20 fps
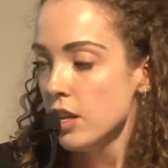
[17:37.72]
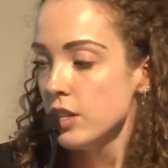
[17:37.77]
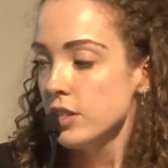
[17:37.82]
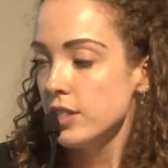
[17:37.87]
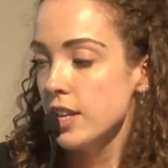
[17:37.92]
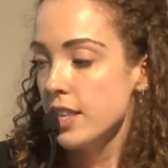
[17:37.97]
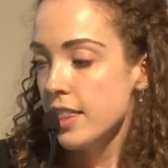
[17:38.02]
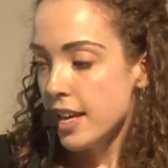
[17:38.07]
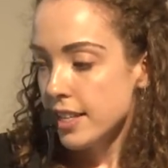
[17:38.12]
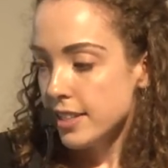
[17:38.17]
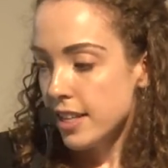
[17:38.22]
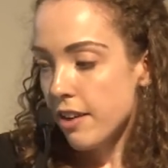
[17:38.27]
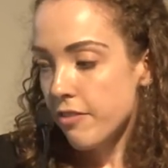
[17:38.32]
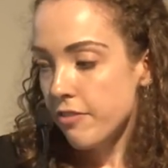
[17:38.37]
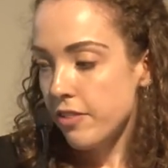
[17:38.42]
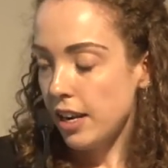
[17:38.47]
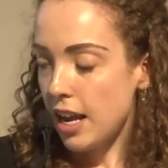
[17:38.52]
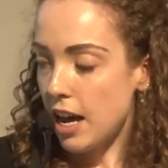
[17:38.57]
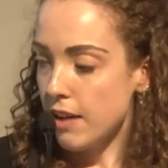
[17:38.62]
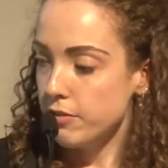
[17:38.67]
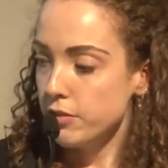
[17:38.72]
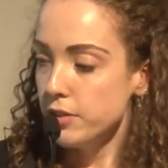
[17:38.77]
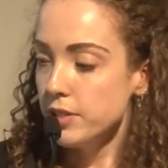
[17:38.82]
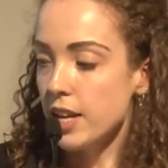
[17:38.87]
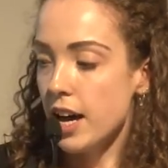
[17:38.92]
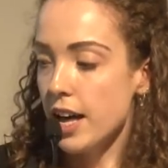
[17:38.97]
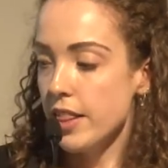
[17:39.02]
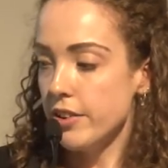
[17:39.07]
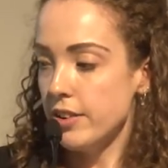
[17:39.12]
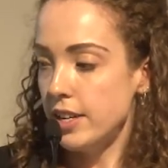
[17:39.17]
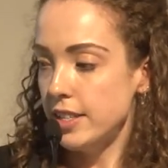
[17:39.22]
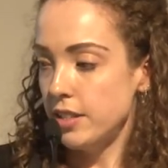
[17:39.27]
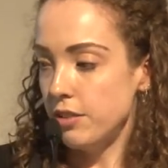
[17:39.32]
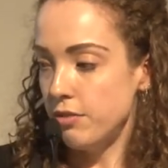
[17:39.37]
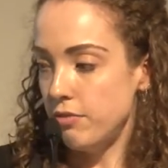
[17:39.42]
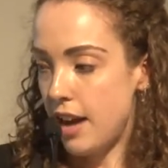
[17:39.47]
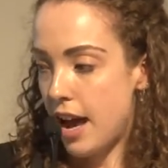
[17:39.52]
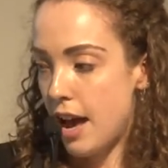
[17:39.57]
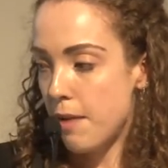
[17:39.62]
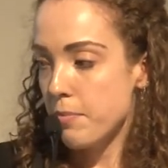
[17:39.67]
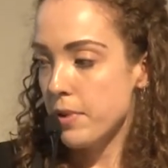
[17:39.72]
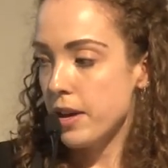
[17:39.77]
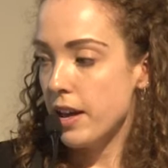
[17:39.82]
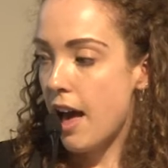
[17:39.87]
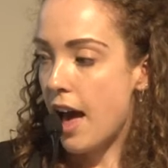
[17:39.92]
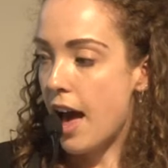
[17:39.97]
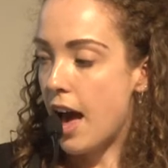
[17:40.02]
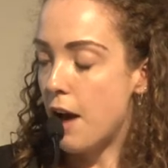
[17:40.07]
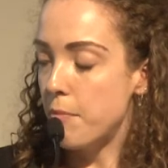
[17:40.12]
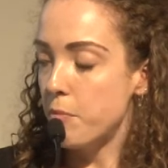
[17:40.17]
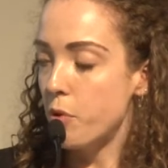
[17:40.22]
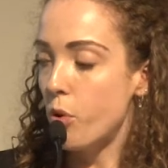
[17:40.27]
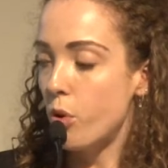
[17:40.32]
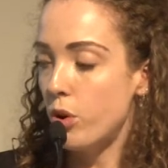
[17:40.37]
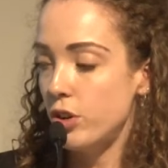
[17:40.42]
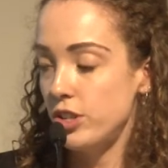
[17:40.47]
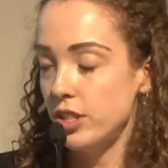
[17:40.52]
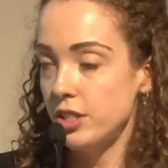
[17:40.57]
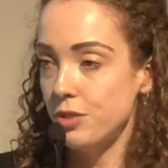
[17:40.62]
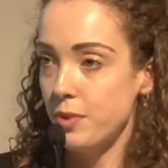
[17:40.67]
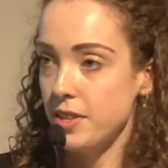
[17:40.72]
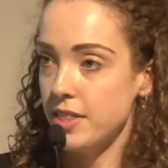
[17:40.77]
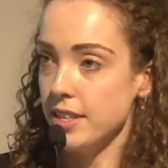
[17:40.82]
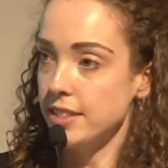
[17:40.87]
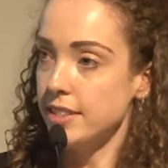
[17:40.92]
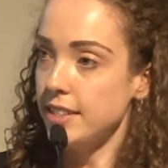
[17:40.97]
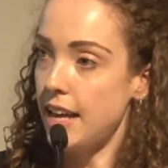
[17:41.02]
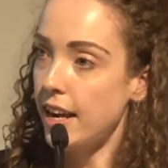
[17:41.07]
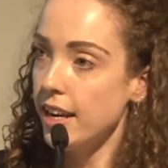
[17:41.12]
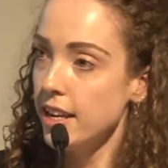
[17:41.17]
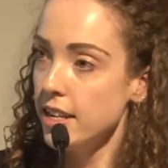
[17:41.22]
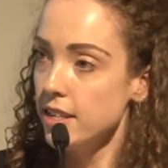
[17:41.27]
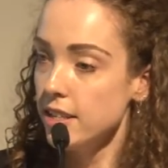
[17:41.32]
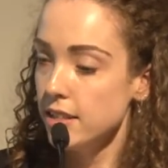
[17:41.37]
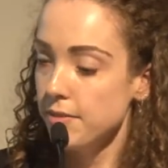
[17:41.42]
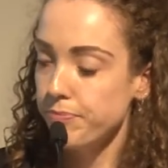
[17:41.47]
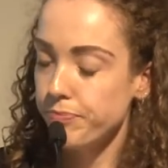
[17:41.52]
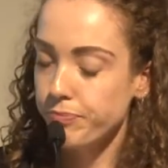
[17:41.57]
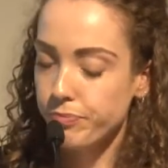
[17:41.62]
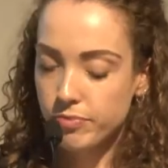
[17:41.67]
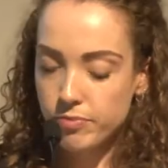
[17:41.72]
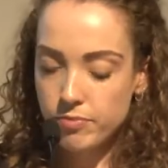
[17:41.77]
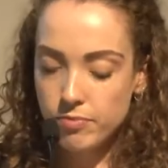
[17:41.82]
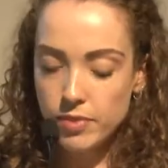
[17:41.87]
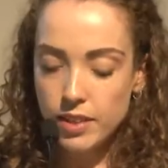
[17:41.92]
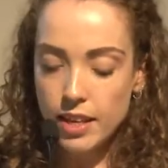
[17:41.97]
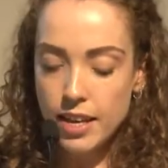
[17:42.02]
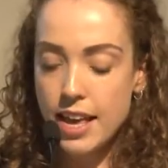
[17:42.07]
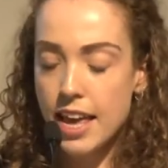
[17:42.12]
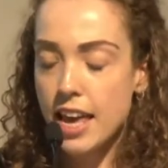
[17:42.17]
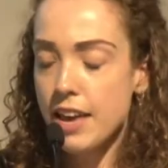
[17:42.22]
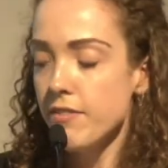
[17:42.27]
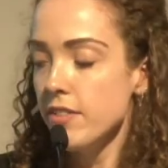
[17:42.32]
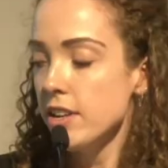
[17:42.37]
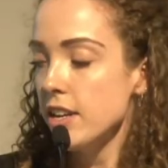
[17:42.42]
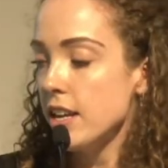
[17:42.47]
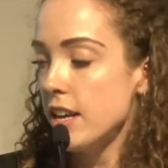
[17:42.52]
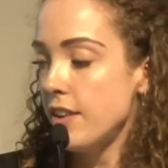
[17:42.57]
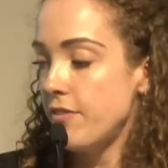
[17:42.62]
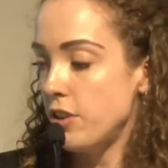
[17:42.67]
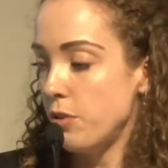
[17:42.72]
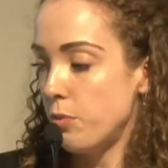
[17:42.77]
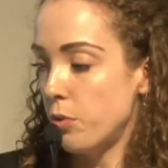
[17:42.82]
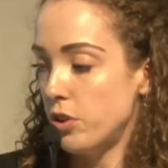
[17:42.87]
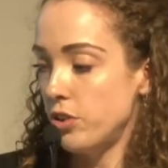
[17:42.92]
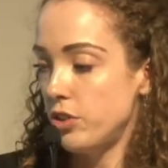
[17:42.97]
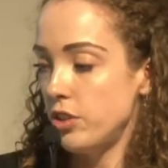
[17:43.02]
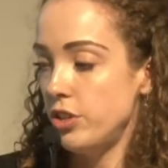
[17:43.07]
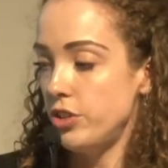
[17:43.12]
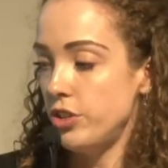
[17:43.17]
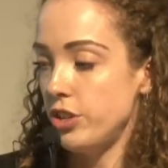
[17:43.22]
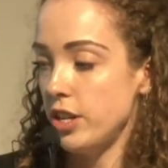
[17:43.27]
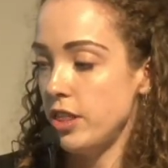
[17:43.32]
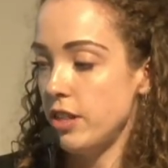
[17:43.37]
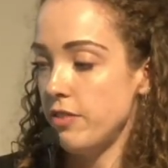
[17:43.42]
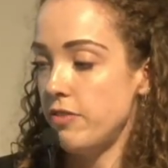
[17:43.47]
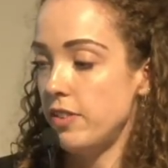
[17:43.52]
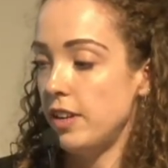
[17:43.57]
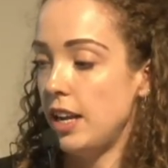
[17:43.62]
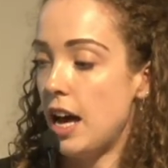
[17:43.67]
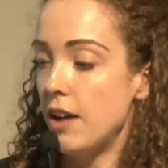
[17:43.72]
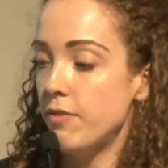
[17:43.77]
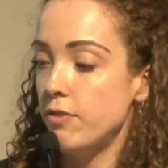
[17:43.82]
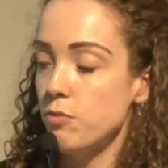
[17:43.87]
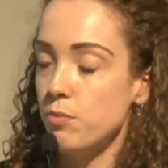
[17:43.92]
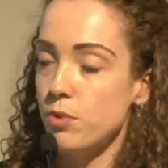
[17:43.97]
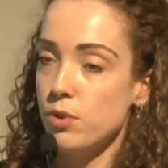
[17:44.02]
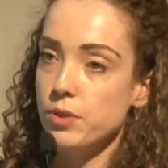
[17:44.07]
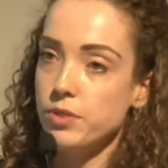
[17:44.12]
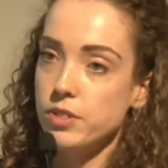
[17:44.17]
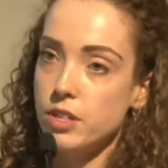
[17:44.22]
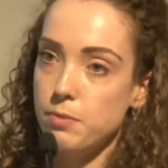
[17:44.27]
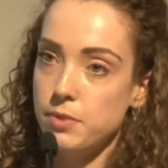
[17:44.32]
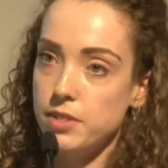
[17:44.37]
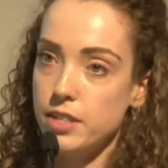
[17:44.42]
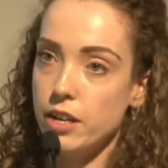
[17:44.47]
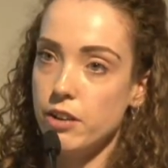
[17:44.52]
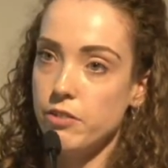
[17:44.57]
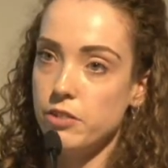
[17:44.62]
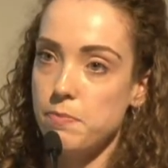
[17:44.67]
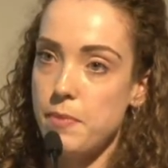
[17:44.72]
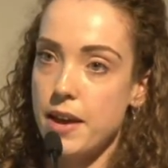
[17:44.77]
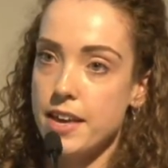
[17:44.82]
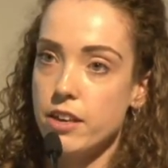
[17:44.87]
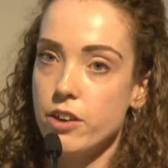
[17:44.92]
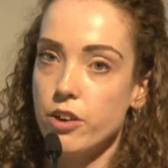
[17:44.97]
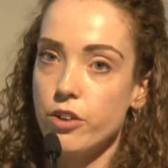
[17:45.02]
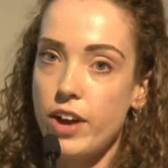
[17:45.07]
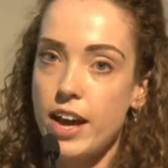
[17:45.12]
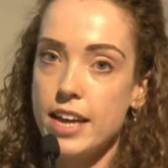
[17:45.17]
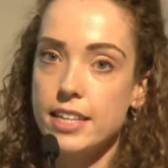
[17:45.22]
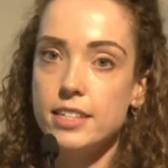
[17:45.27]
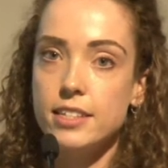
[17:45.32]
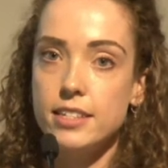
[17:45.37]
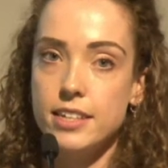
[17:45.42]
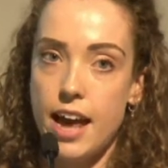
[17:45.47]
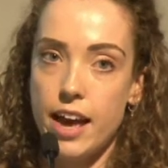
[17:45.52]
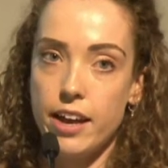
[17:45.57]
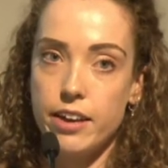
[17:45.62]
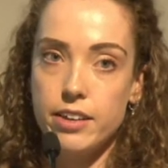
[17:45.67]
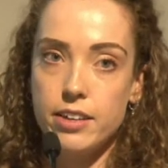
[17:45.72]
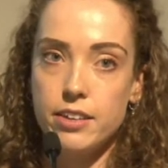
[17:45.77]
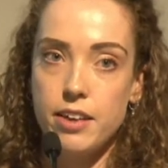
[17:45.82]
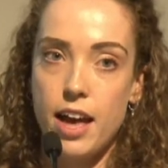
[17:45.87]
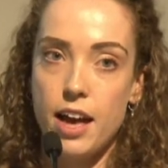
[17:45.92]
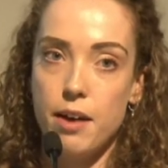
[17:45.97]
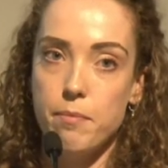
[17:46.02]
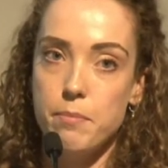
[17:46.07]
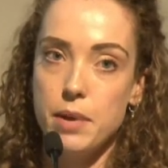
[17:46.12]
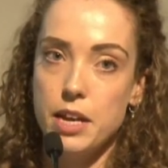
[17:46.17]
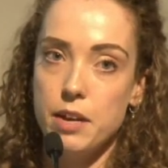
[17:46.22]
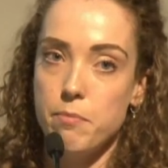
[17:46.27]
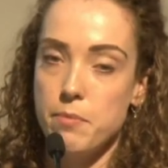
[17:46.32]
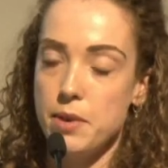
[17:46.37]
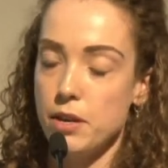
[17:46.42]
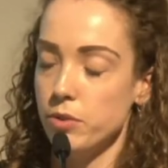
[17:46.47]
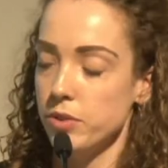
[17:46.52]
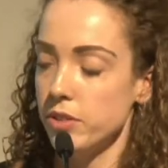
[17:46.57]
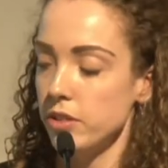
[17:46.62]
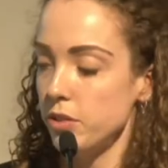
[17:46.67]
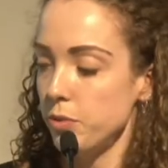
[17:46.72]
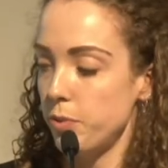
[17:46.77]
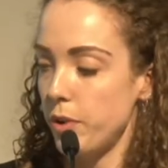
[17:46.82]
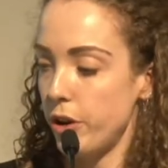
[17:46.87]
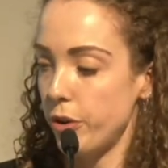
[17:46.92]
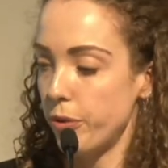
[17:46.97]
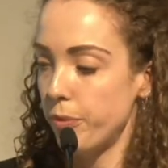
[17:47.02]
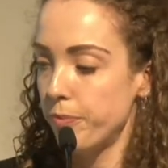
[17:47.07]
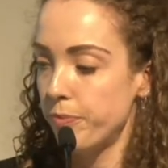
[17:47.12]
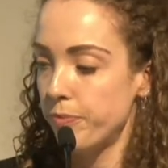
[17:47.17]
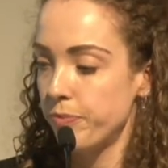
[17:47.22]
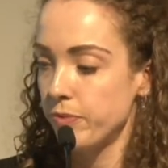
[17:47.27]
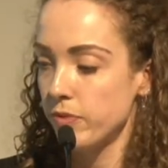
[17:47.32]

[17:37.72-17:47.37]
So there's our falafels, either as a wrap or just with a salad. Even if you wanted to, the falafel balls themselves make a great snack mid-meals as well.